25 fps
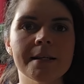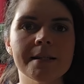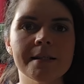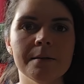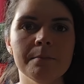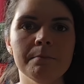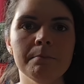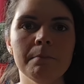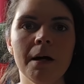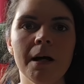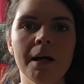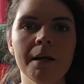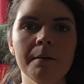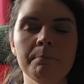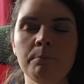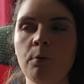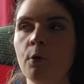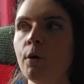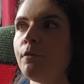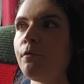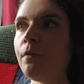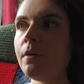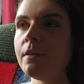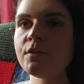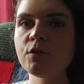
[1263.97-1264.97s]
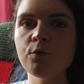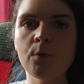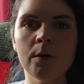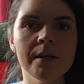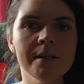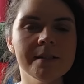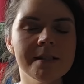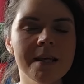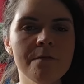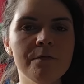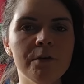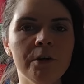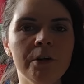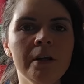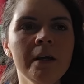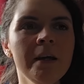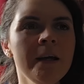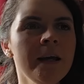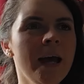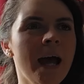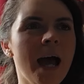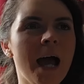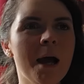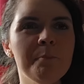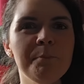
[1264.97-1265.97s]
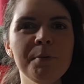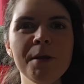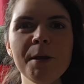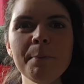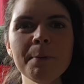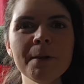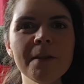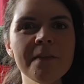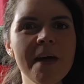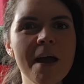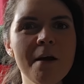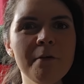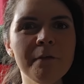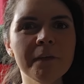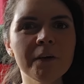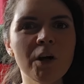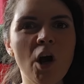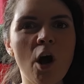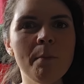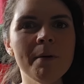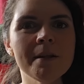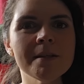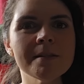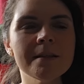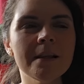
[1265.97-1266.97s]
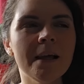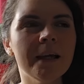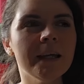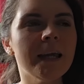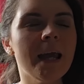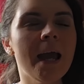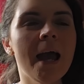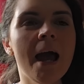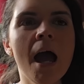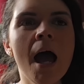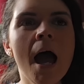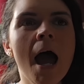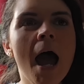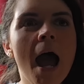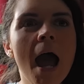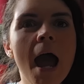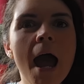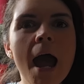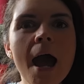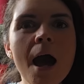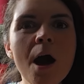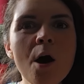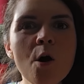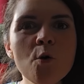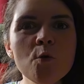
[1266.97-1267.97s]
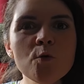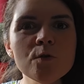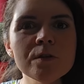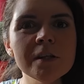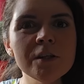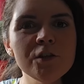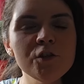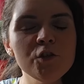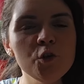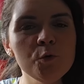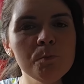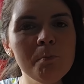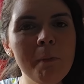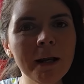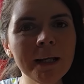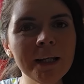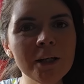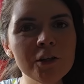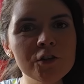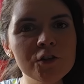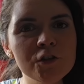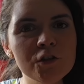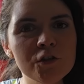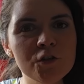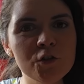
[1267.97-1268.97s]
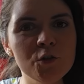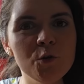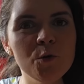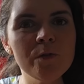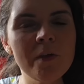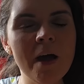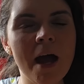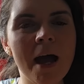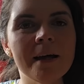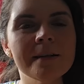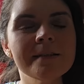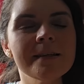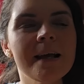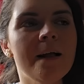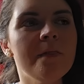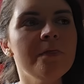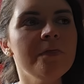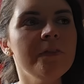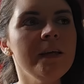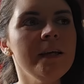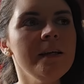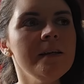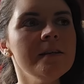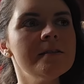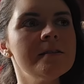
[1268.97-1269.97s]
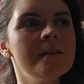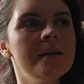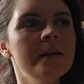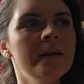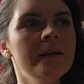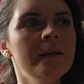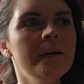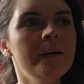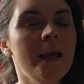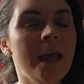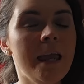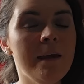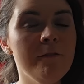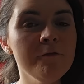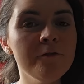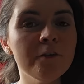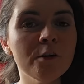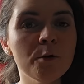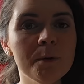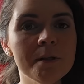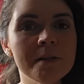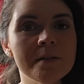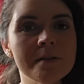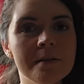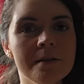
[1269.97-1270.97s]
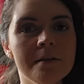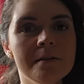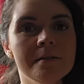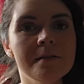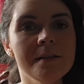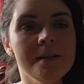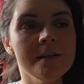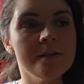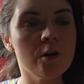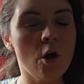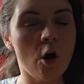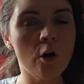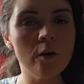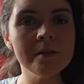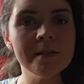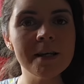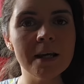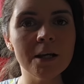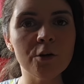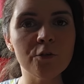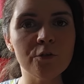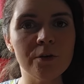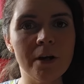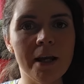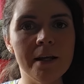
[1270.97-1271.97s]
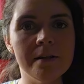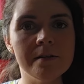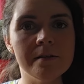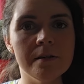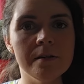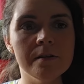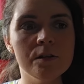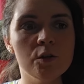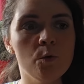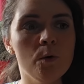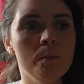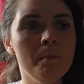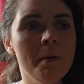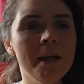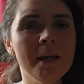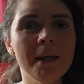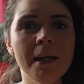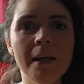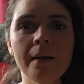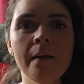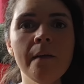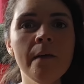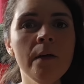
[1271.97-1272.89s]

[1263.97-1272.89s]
and my boyfriend's twenty-seven. And people are there in the comments like, how did you manage to do that? And these influencers, these content creators who are making